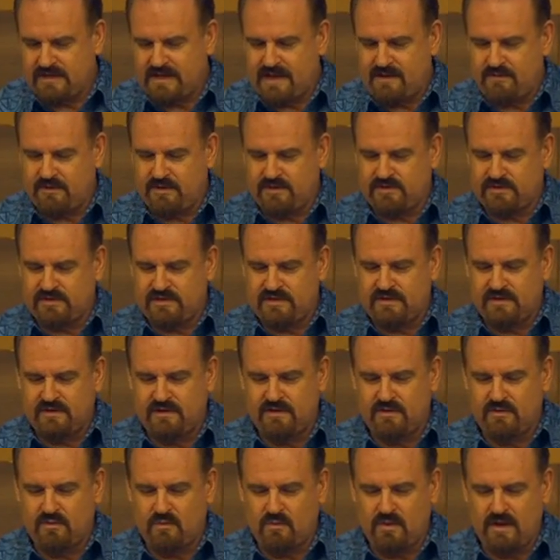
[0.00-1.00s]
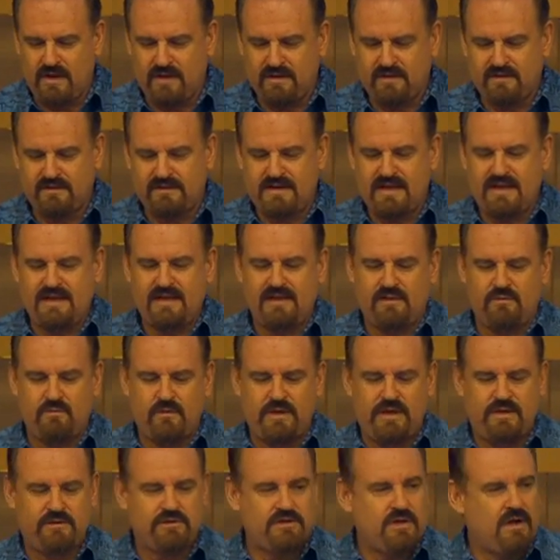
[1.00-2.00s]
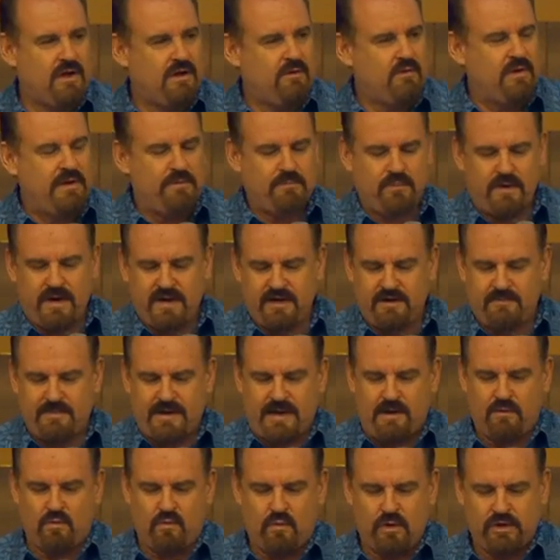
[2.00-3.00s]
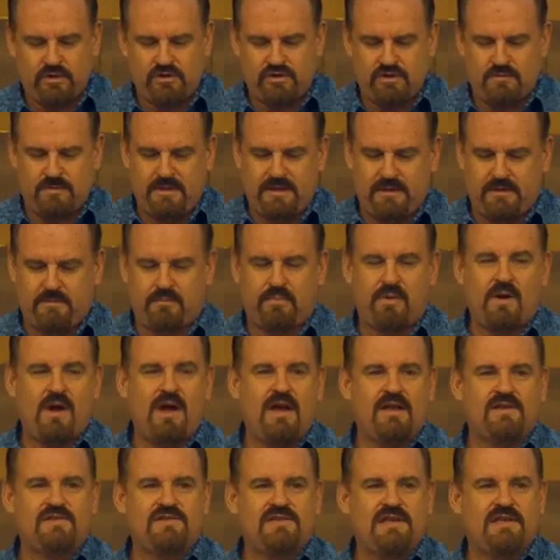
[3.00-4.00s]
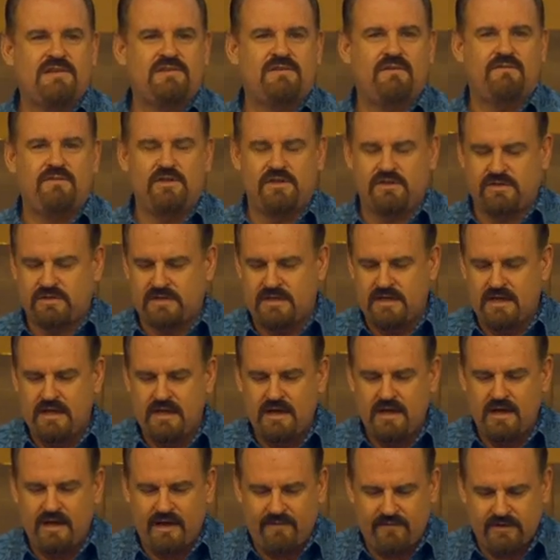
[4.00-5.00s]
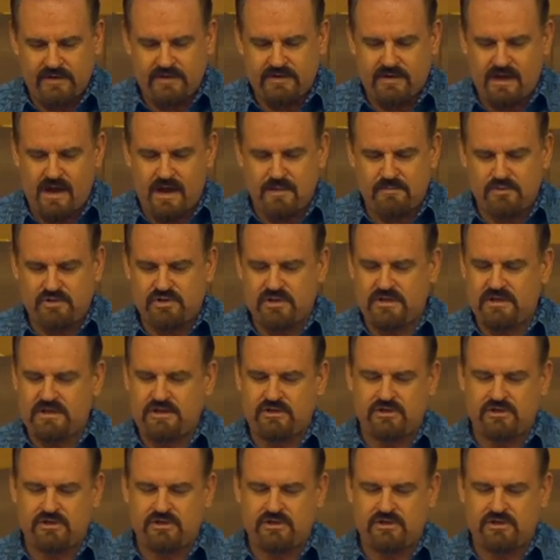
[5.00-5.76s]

That was one thing, and we taught, we prayed about what should be the process of this of adoption.